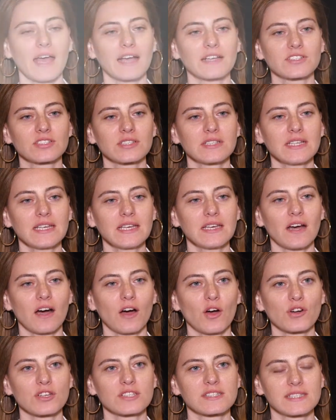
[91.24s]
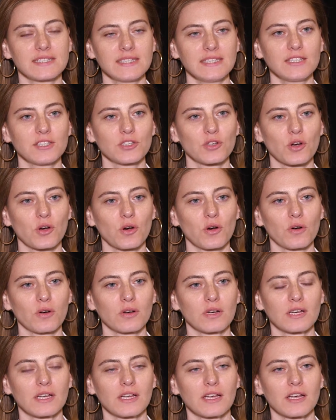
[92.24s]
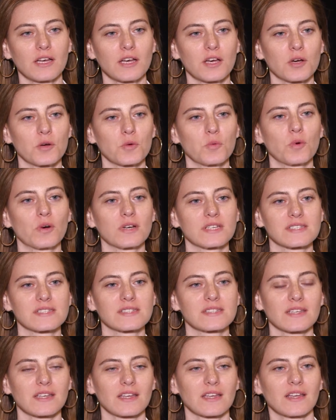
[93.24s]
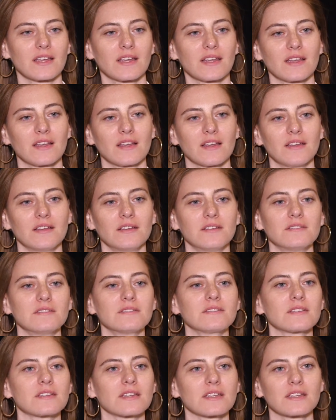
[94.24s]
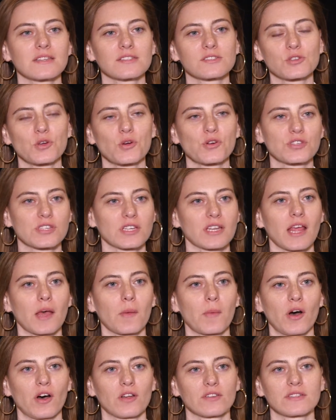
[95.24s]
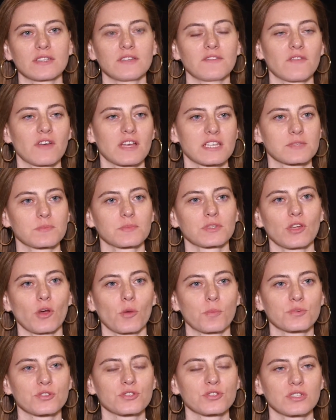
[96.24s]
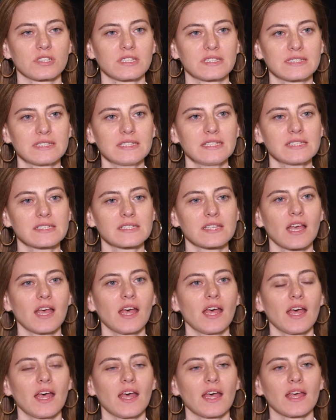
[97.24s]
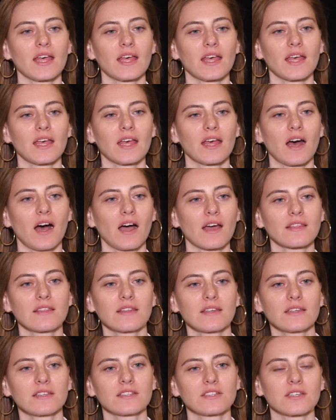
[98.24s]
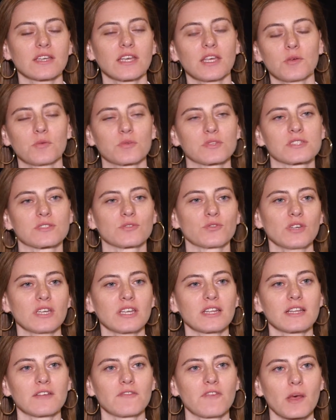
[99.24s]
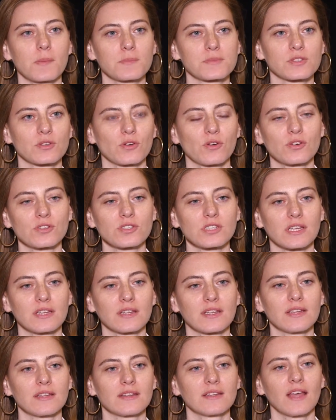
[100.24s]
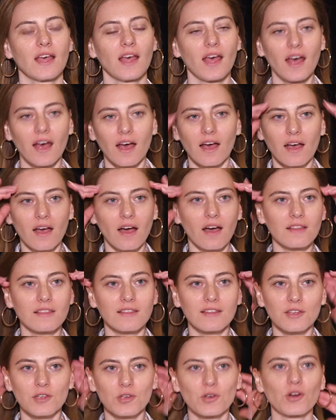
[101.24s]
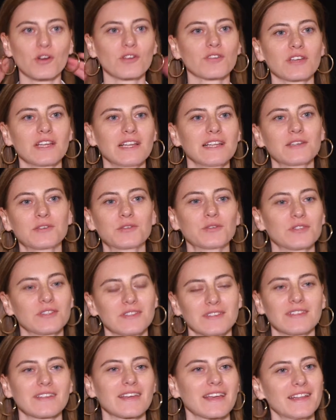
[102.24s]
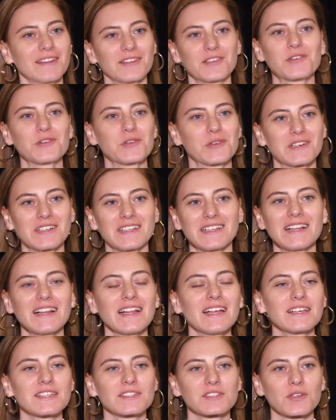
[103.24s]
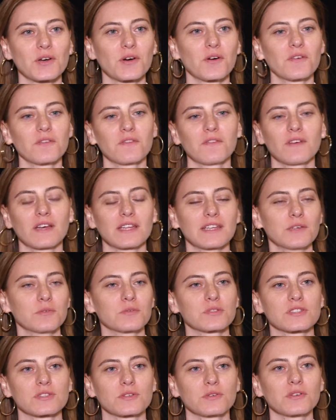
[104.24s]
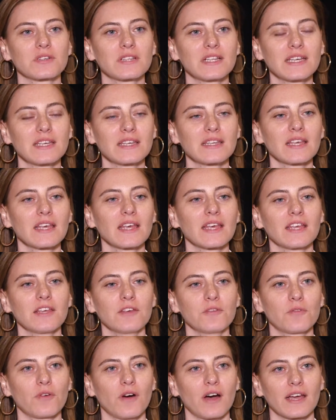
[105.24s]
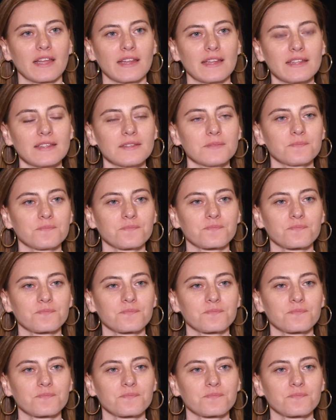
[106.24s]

actually, our CEO uh, was uh, searching about investment opportunities. Uh, I think he was doing the web search, and then I think you're really good in Google. So when he was googling, he found it,